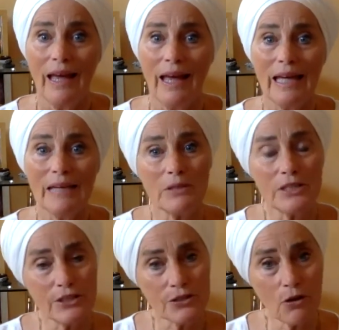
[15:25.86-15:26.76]
And when
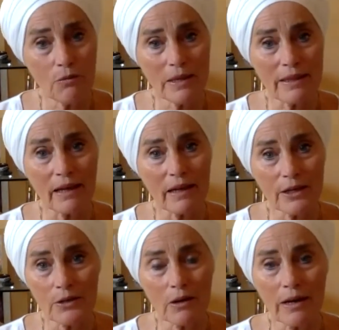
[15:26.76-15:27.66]
she told me that, I
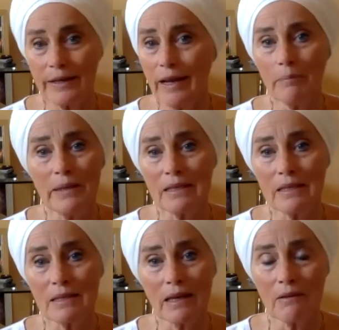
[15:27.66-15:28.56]
cried, not
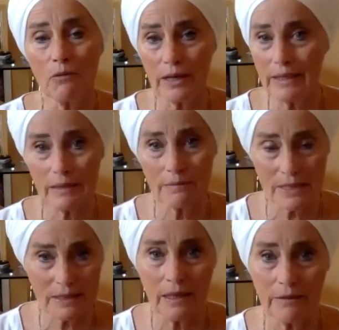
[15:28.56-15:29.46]
because I wanted him
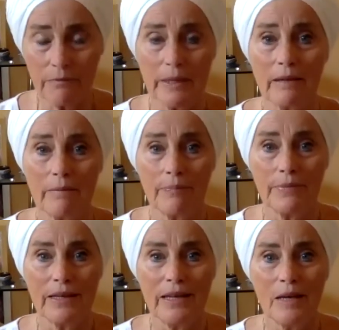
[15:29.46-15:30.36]
to love me,
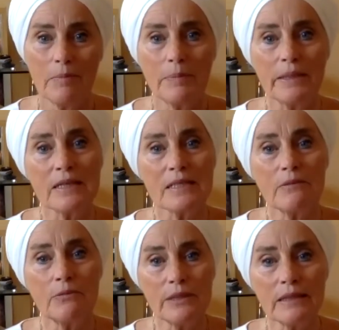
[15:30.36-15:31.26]
but because I
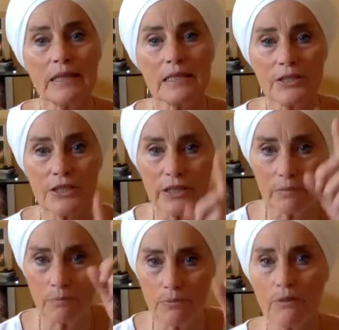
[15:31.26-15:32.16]
realized that she
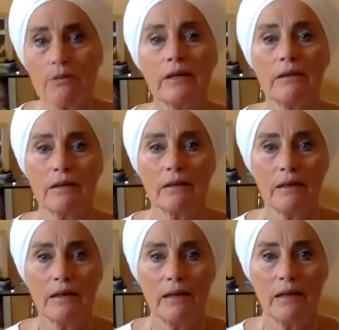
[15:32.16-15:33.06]
had broken
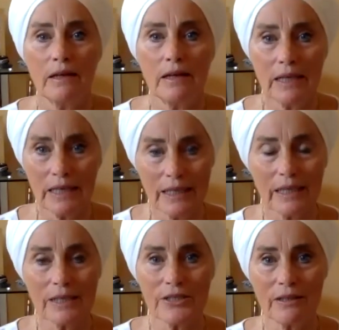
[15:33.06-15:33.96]
a
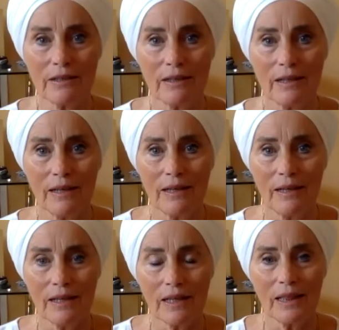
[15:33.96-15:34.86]
connection
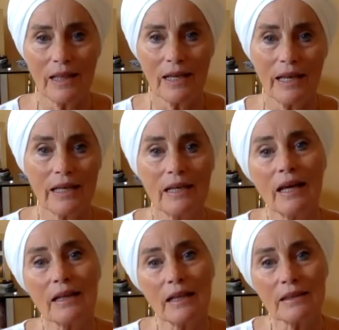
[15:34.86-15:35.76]
that had
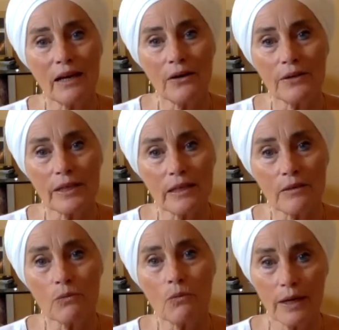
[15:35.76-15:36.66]
not allowed
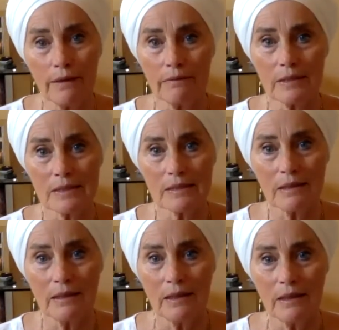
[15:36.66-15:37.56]
either one of us
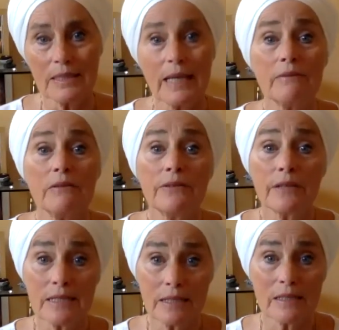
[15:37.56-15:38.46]
to have a
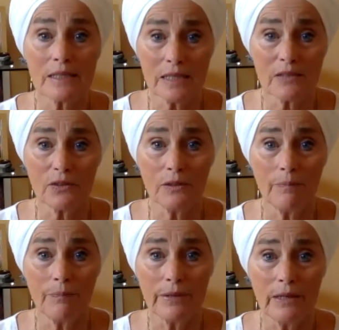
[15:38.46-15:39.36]
very successful
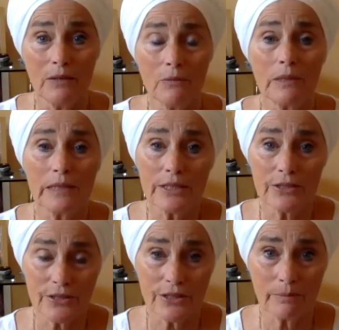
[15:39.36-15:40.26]

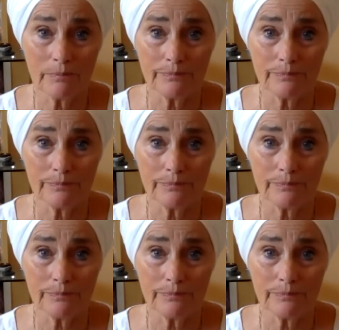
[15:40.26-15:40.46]
relationship